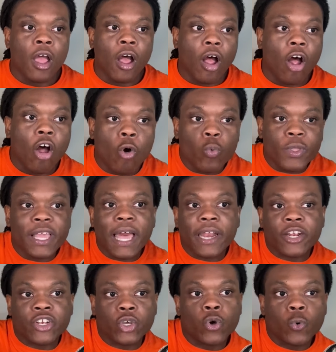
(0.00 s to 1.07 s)
All we got to
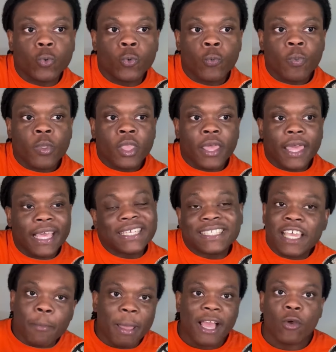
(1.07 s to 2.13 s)
do is
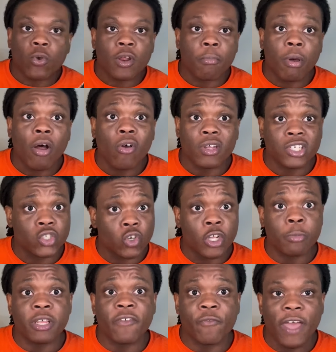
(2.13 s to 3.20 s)
get back on the ball
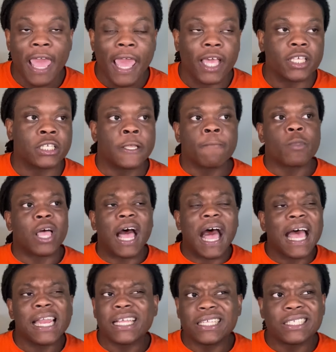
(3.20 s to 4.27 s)
extremely fast.
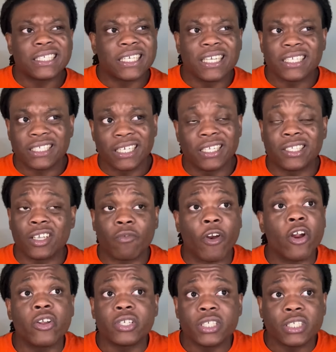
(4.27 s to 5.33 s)
I didn't see a sense of
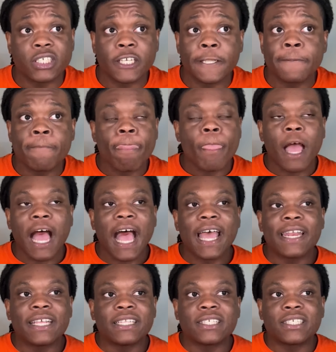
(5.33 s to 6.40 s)
urgency. I
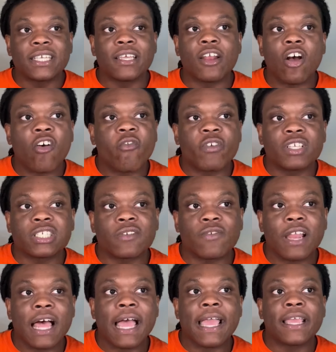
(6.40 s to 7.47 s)
didn't see an offensive
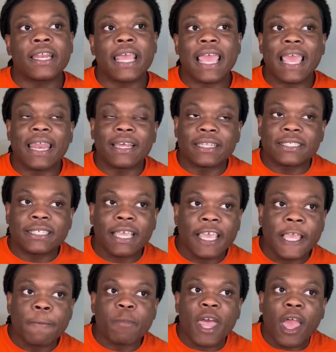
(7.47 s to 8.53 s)
line in a
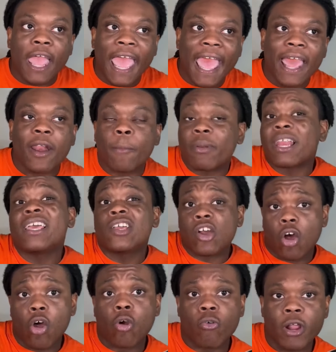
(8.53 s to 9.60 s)
team that had a play
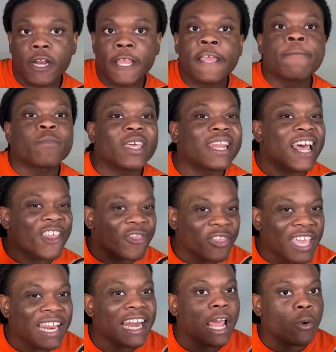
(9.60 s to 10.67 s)
call ready. And I
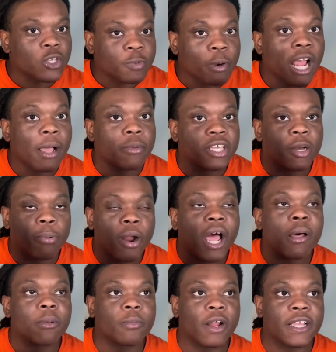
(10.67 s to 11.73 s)
think that was probably the
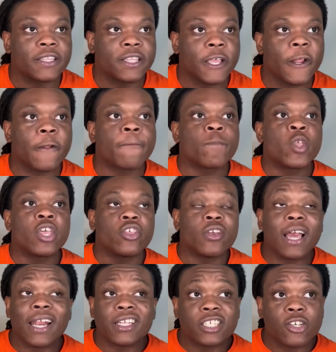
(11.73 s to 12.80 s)
problem right there. You
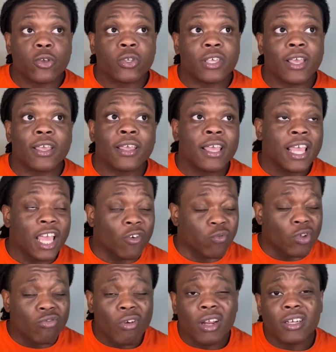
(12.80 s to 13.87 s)
got to say, okay, if
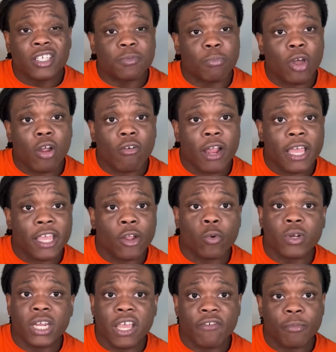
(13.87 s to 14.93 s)
we run this ball right here
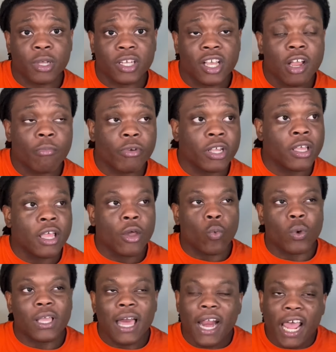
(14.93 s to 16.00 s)
with David Montgomery,
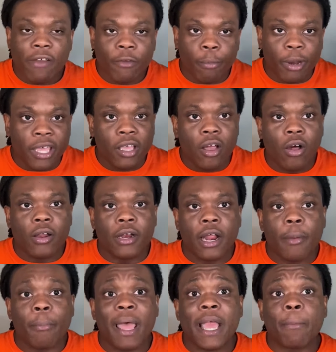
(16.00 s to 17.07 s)
we got to have a play call in
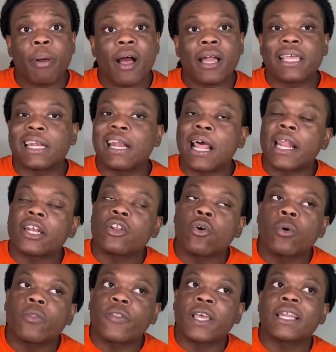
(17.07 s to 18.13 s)
our back pocket. And I
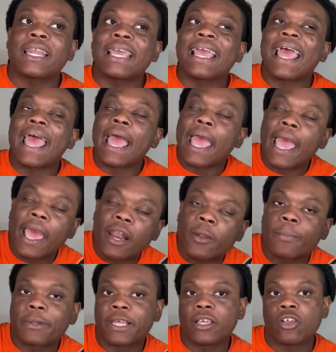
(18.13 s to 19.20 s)
don't think they had a
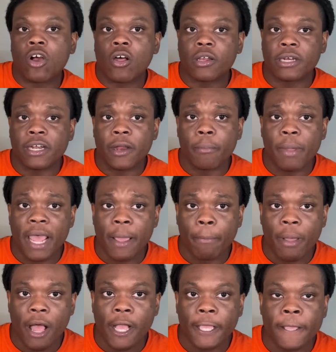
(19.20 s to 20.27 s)
play call in their back
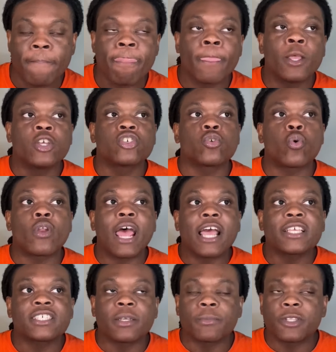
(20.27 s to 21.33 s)
pocket. So
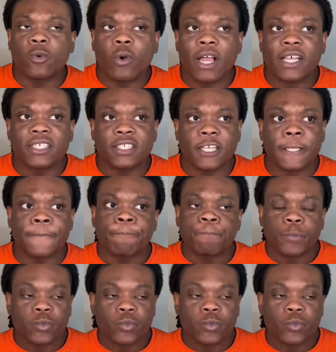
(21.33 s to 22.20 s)
that's something where I say,